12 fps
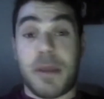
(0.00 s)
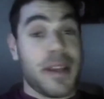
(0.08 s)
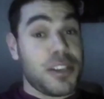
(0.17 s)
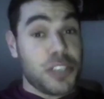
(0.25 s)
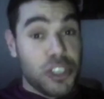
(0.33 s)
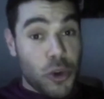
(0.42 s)
You
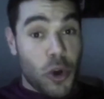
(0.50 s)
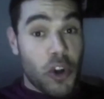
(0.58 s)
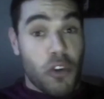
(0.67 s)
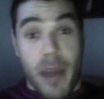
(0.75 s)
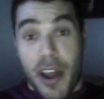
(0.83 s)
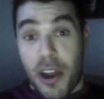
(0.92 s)
mentioned
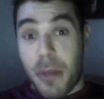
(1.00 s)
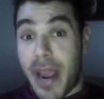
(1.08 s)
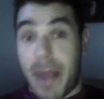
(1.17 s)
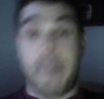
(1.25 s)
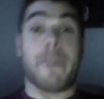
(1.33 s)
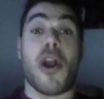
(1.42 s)
Jordan Romano,
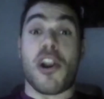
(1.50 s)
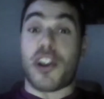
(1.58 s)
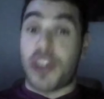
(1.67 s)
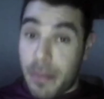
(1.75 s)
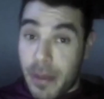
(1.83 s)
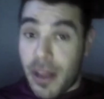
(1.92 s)
my
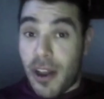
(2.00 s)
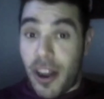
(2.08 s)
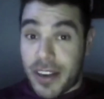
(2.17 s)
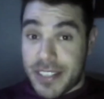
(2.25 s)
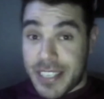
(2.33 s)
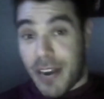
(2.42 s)
Markham,
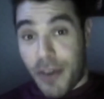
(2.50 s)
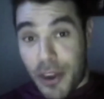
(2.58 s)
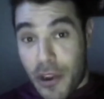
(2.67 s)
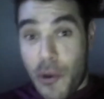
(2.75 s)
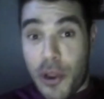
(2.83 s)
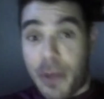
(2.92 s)

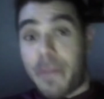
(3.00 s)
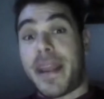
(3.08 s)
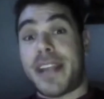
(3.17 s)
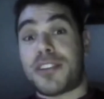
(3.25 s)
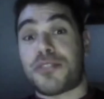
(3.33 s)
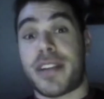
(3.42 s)
Ontario
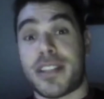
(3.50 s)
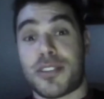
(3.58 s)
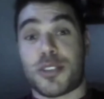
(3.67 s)
compatriot.